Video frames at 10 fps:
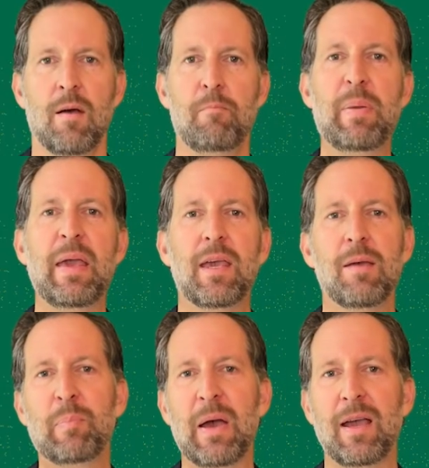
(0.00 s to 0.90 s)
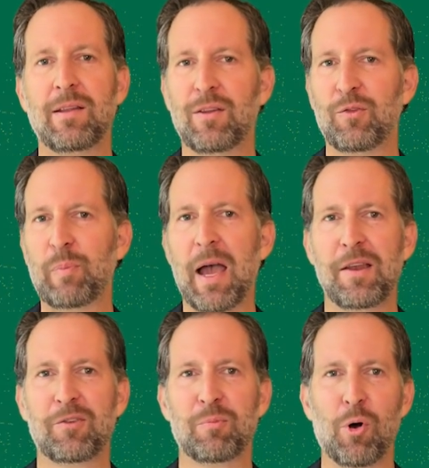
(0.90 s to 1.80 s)
Big impact despite
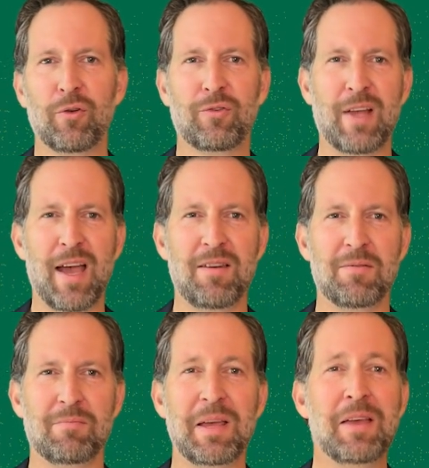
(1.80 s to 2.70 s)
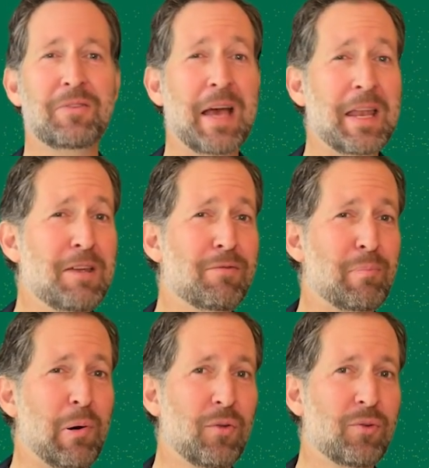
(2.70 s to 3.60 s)
a small stand. Is that even
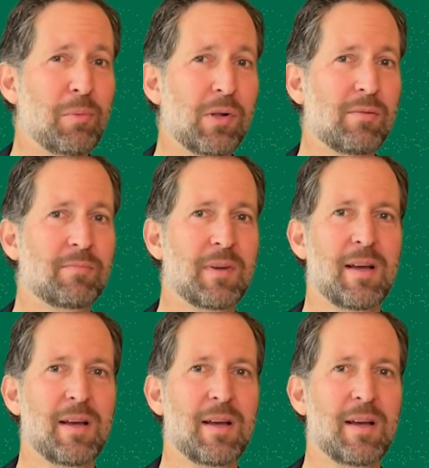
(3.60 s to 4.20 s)
possible?